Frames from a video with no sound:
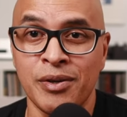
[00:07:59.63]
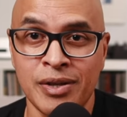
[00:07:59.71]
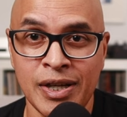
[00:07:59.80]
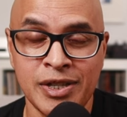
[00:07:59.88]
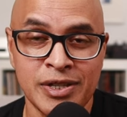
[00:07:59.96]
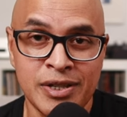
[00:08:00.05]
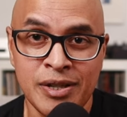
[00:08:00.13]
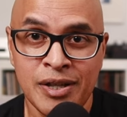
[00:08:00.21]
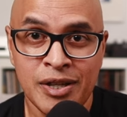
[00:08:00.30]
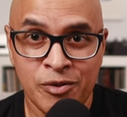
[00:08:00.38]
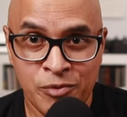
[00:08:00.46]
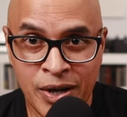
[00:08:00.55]
And I just
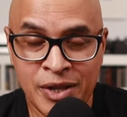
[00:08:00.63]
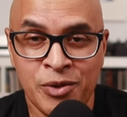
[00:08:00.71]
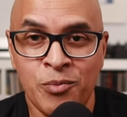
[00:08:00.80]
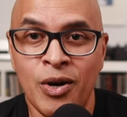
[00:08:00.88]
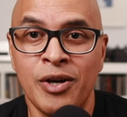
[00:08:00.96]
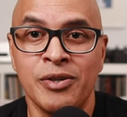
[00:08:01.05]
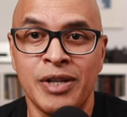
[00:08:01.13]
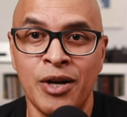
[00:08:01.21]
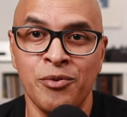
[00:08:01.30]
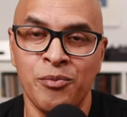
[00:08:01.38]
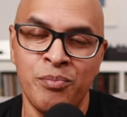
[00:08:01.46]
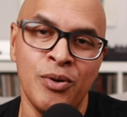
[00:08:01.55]
ran the wire
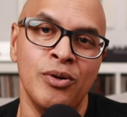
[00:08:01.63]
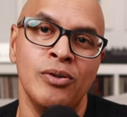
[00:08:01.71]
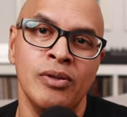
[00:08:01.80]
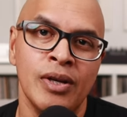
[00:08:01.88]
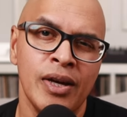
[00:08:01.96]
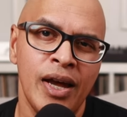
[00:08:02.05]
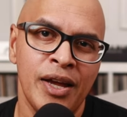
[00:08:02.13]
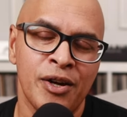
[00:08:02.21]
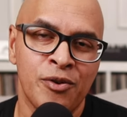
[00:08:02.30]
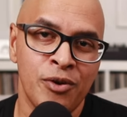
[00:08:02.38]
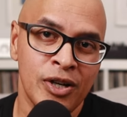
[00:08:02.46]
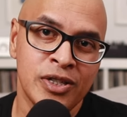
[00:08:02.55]
down the pole and
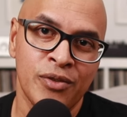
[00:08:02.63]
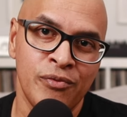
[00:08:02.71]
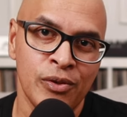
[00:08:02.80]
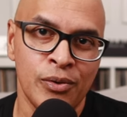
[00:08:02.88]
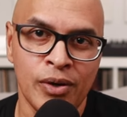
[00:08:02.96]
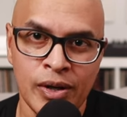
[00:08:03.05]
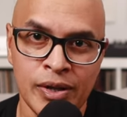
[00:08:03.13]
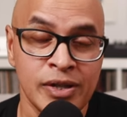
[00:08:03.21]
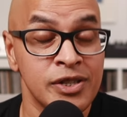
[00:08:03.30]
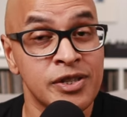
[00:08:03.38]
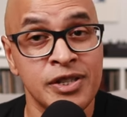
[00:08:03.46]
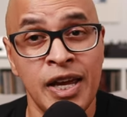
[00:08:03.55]
across the floor and then
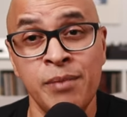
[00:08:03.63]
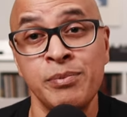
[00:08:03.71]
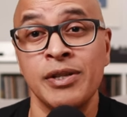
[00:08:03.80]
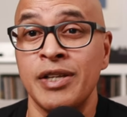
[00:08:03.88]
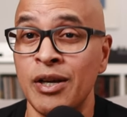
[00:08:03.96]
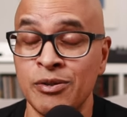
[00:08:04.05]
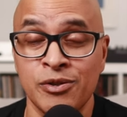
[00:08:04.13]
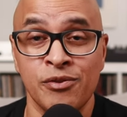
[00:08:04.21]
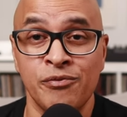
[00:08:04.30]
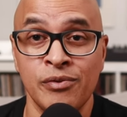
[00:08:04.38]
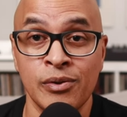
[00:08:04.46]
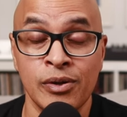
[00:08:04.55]
just taped it down to the
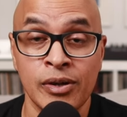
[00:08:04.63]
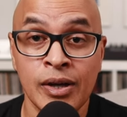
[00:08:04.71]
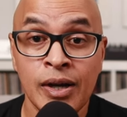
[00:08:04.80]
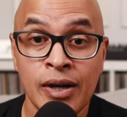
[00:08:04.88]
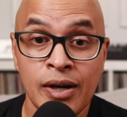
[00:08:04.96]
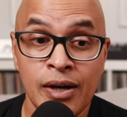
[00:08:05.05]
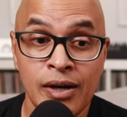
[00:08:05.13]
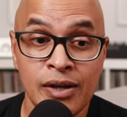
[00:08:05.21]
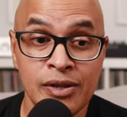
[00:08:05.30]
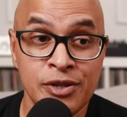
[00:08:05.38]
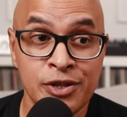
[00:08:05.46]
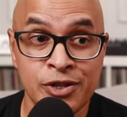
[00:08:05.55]
floor
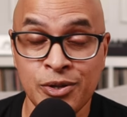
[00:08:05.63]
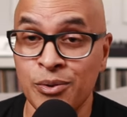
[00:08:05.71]
just